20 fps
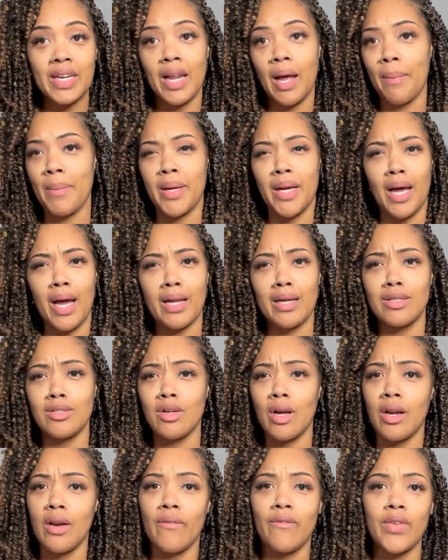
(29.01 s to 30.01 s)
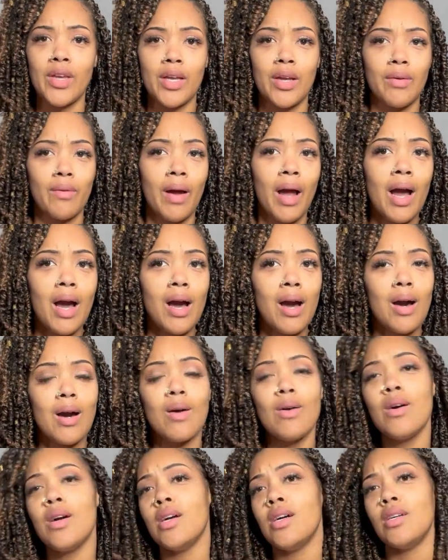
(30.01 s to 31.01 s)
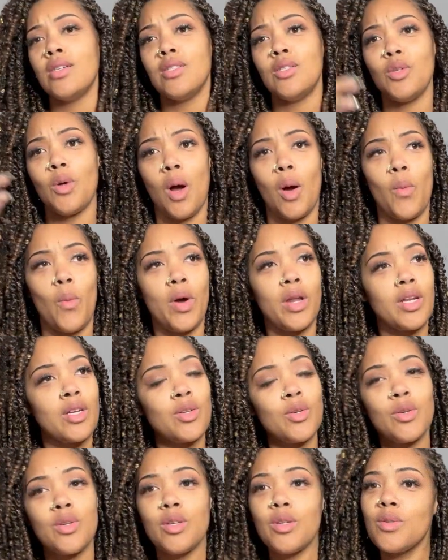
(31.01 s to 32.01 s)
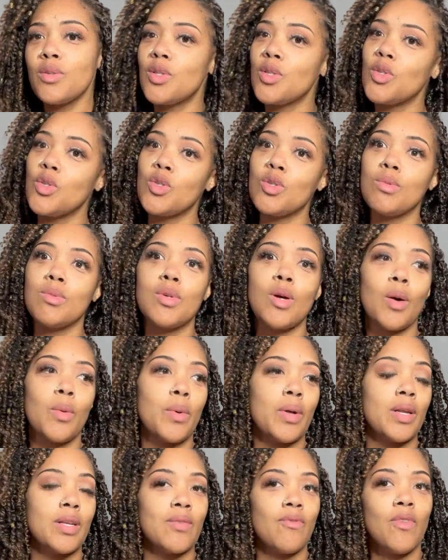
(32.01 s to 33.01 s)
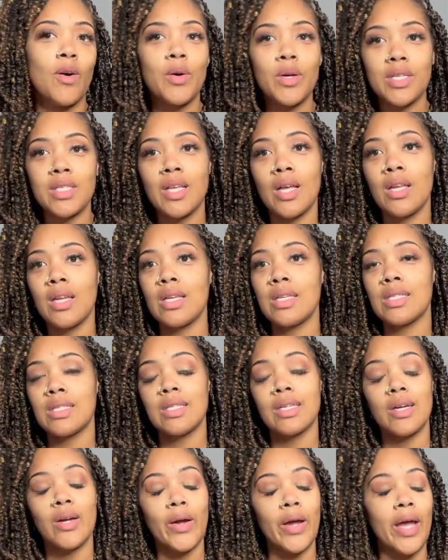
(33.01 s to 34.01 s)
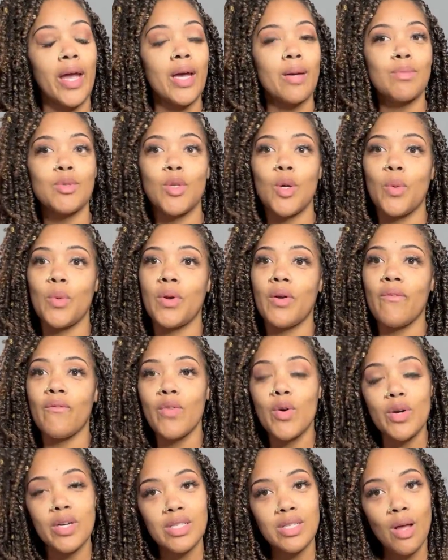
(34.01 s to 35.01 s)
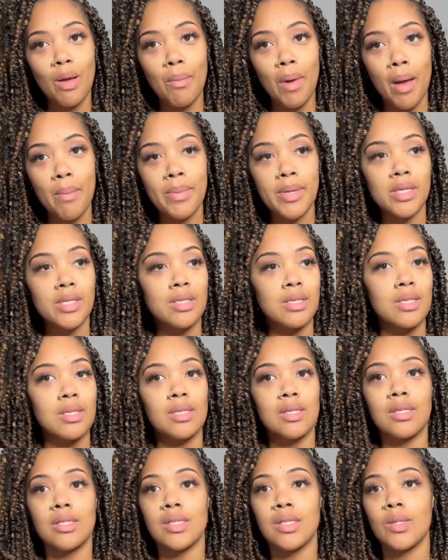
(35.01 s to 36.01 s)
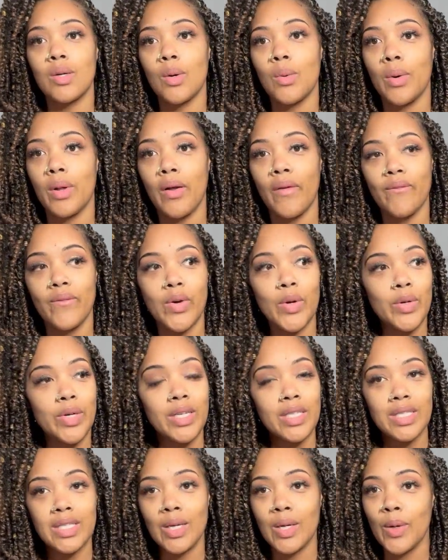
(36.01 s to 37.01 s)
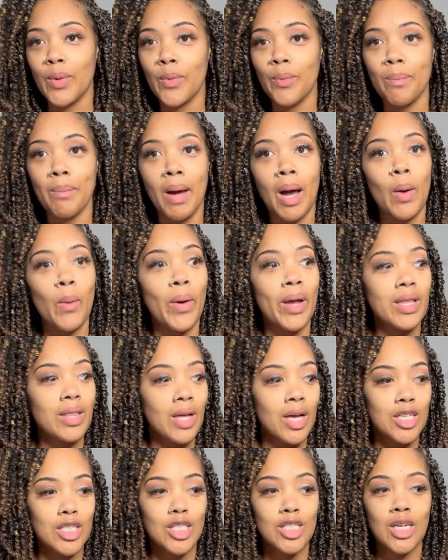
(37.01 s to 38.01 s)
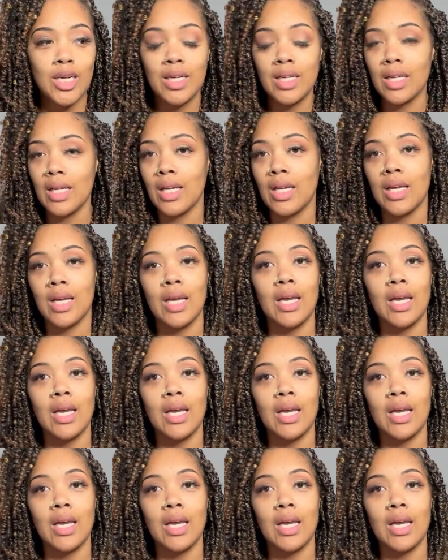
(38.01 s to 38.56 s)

I've been kind of trying to figure out, do I want to do YouTube? Do I want to focus on Instagram? Do I want to focus on my business? Do I want to focus on my weight loss journey?